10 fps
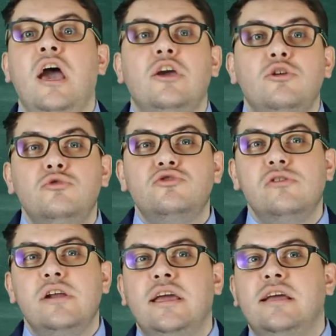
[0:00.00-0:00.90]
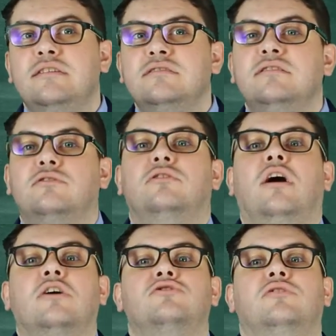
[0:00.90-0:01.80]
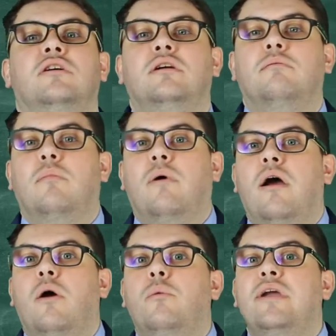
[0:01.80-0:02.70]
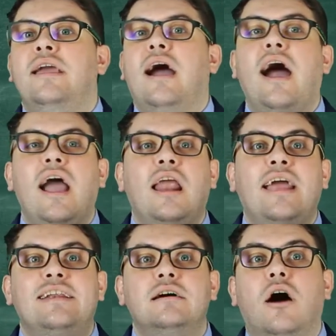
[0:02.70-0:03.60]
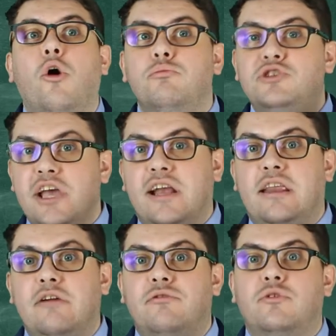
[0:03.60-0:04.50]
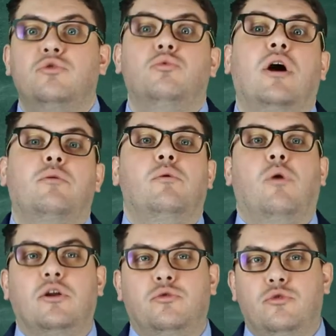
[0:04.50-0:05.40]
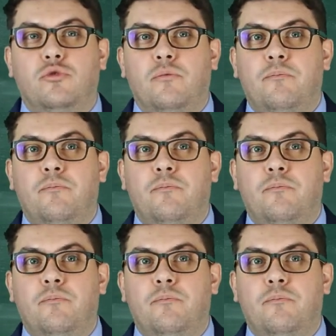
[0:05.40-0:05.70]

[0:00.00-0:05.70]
Usually in this introduction, we highlight the objective to what we want to do.